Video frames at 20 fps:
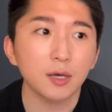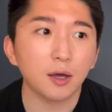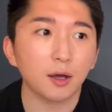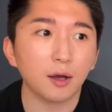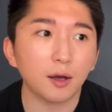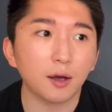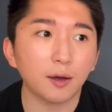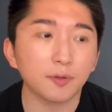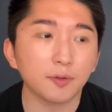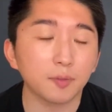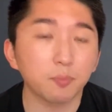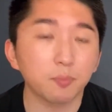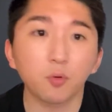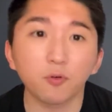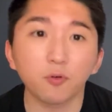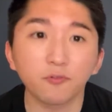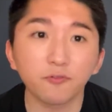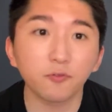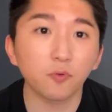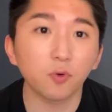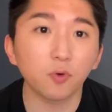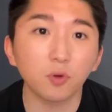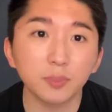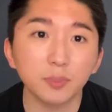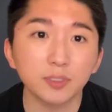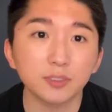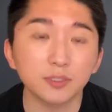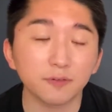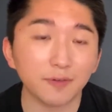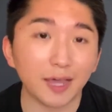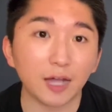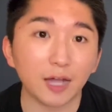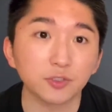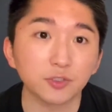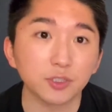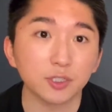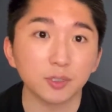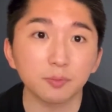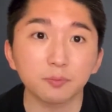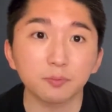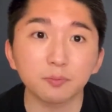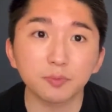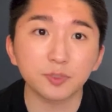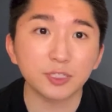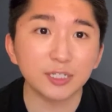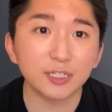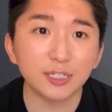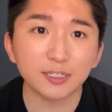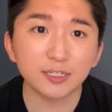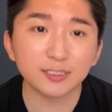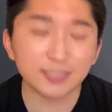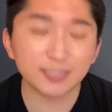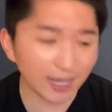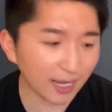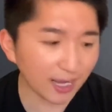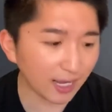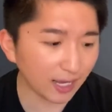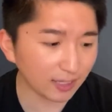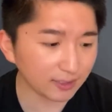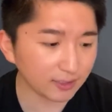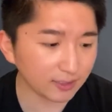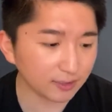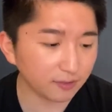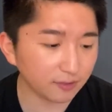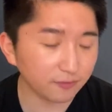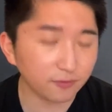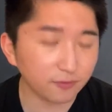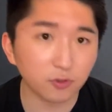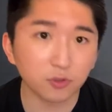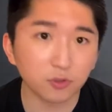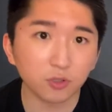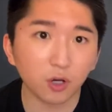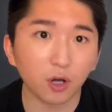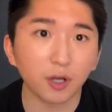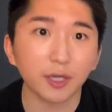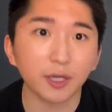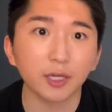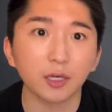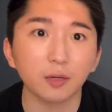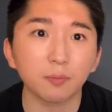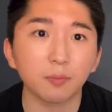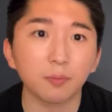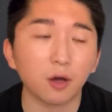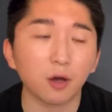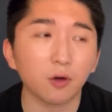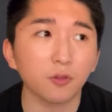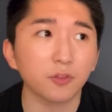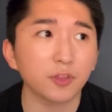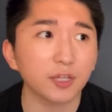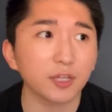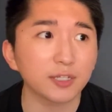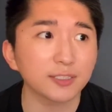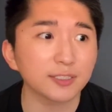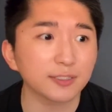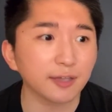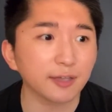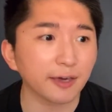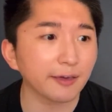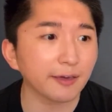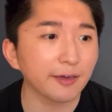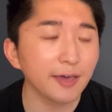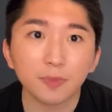the performance of actually completing a task, if you're talking about things like